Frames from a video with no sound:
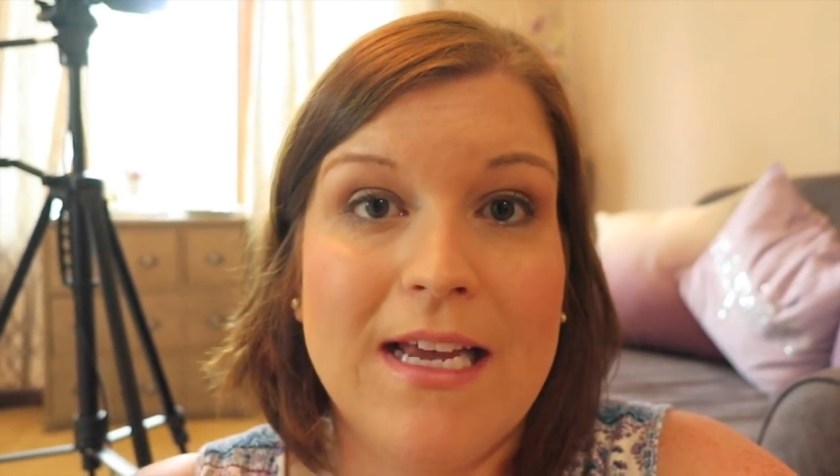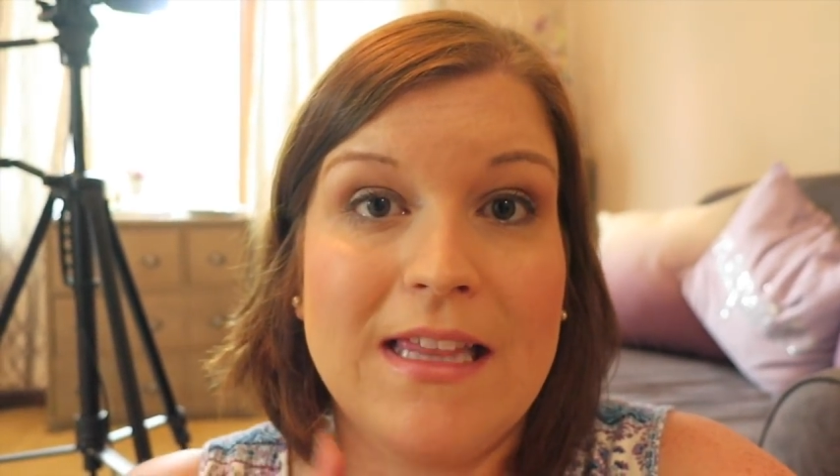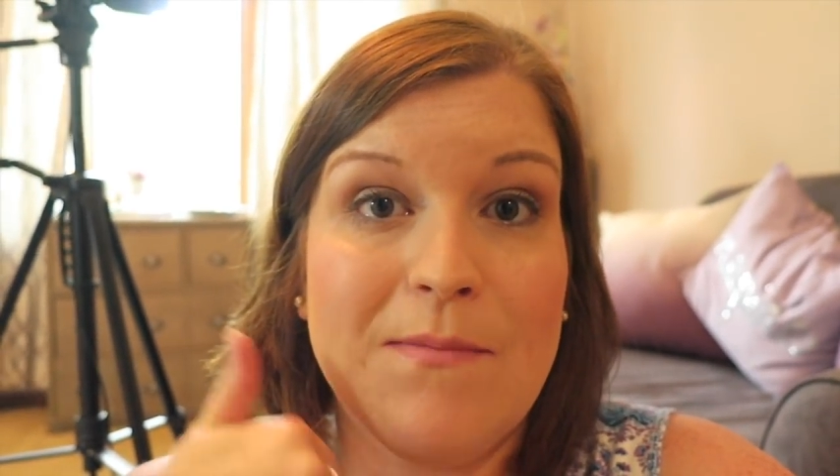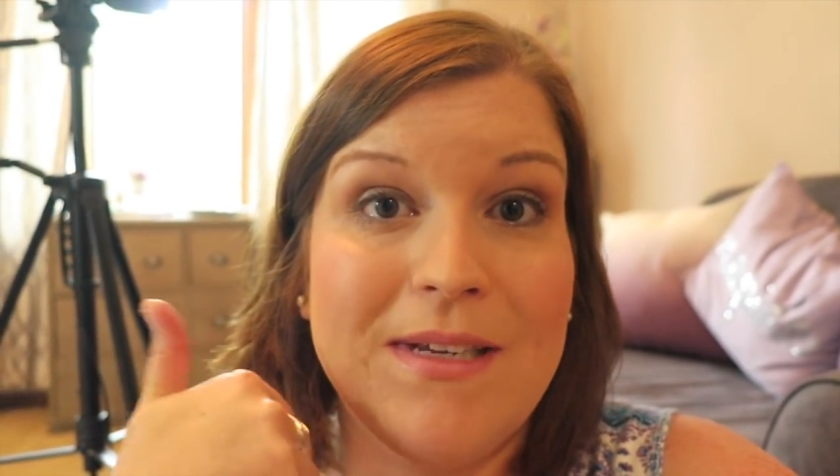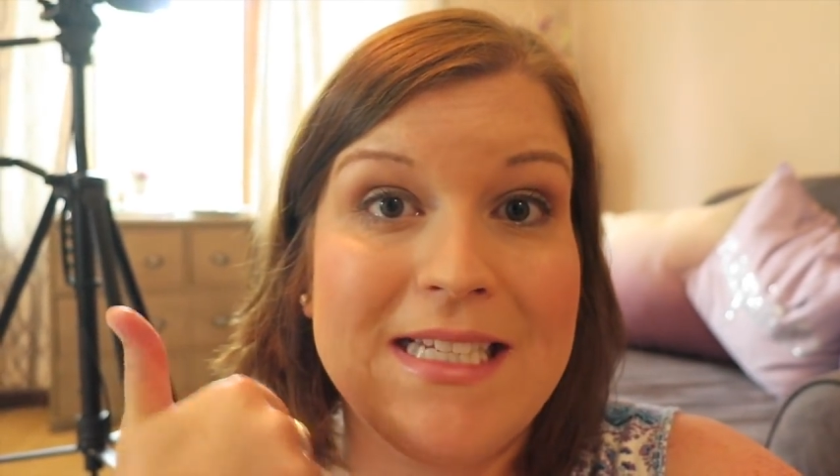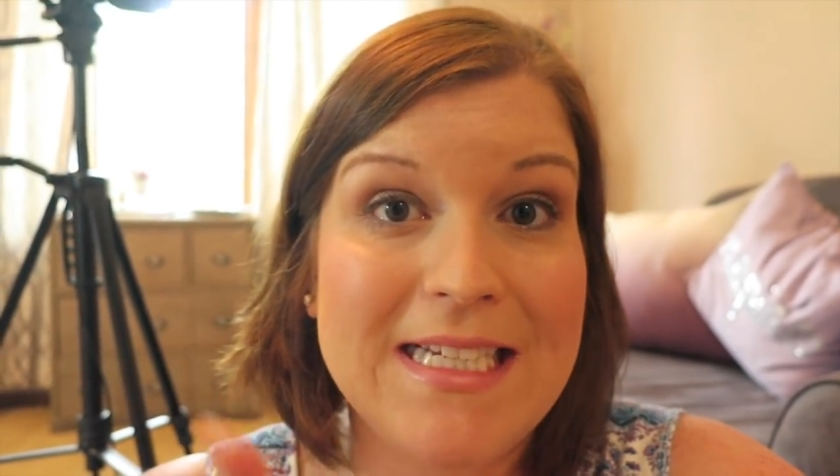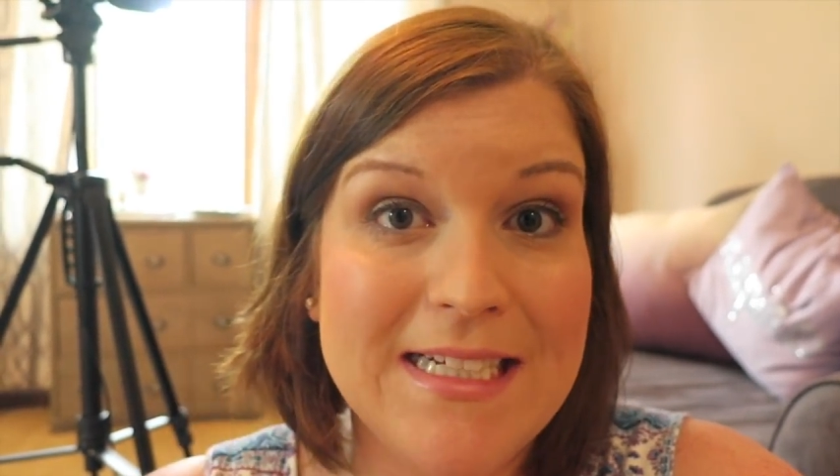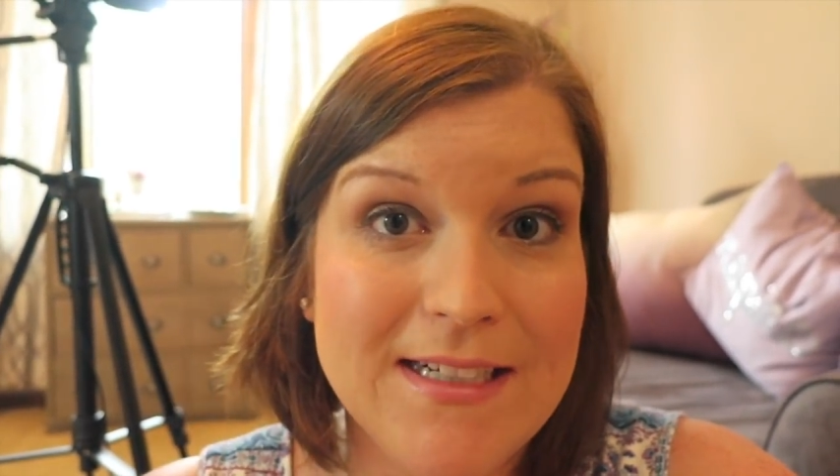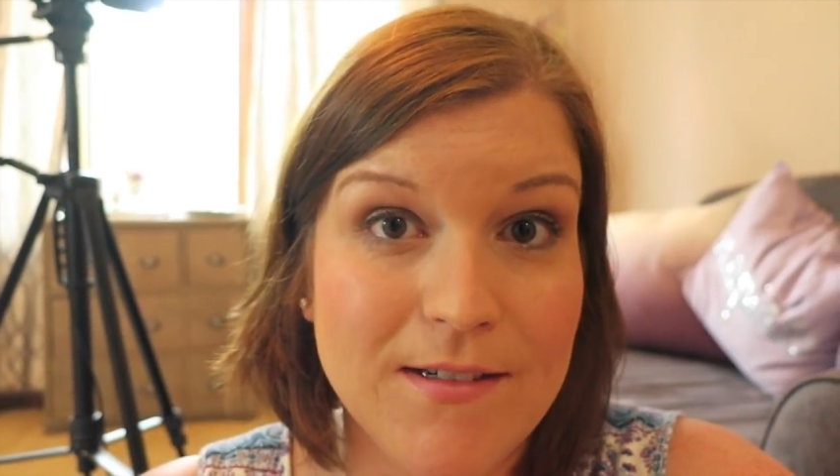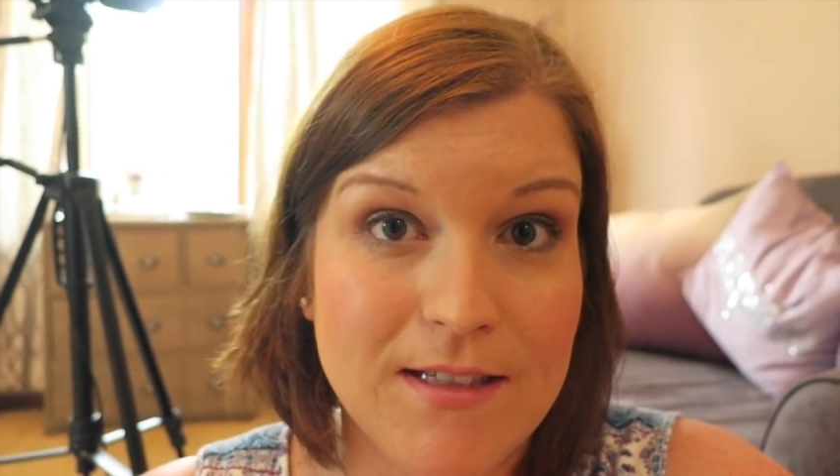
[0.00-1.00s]
like the
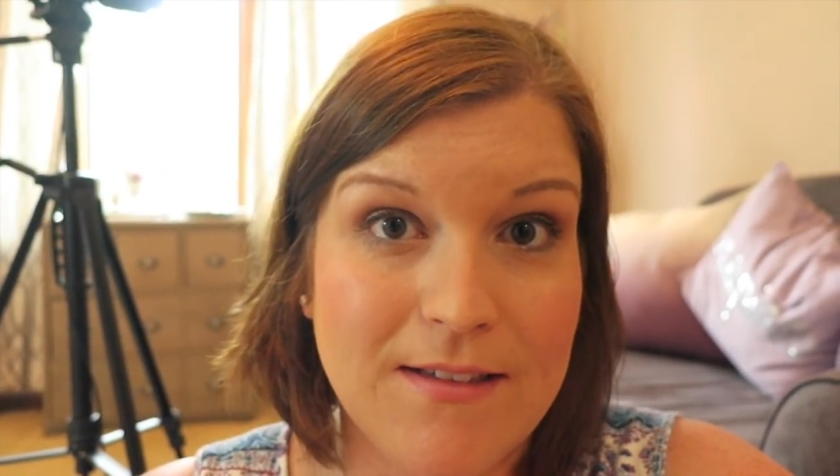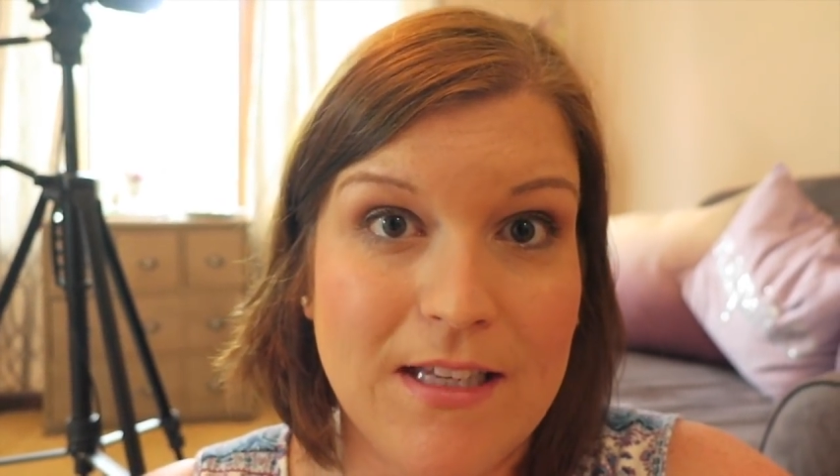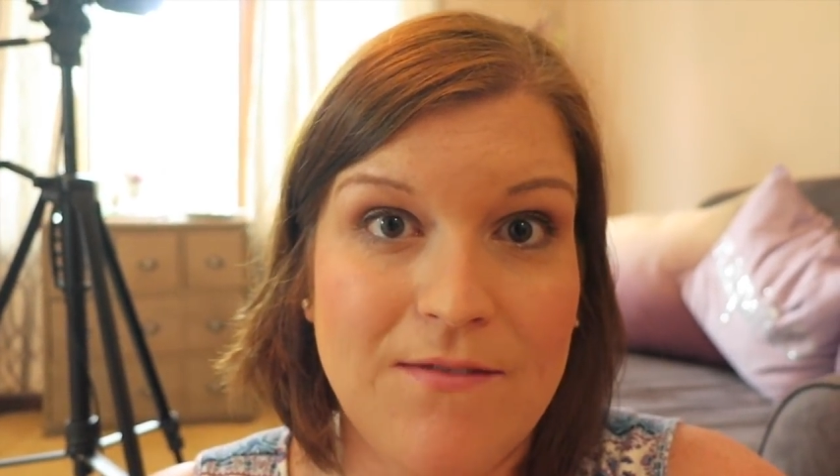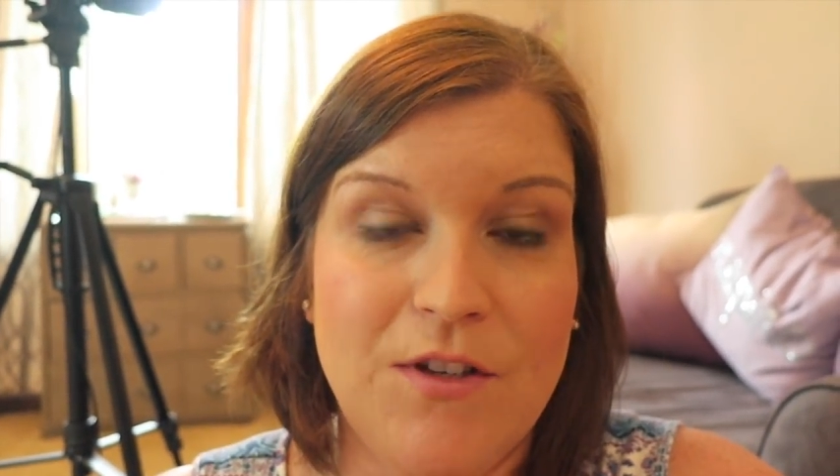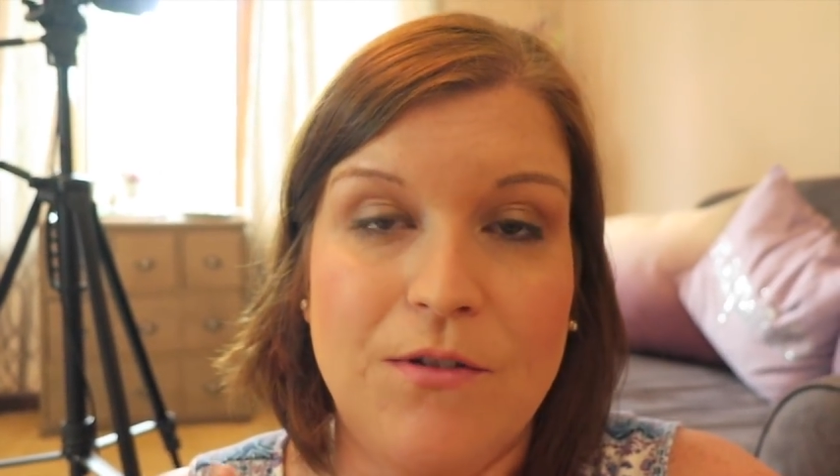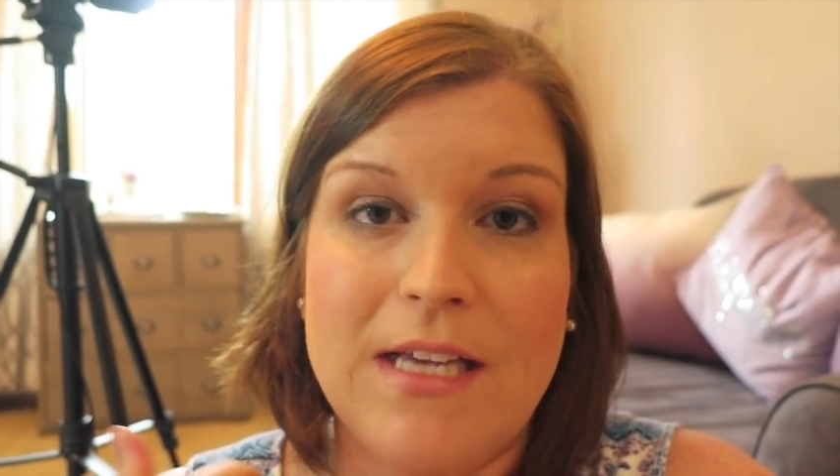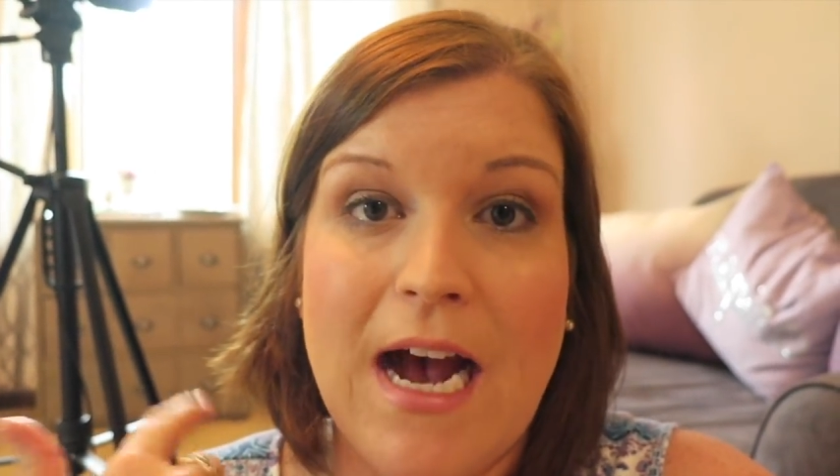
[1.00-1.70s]
material that they've used,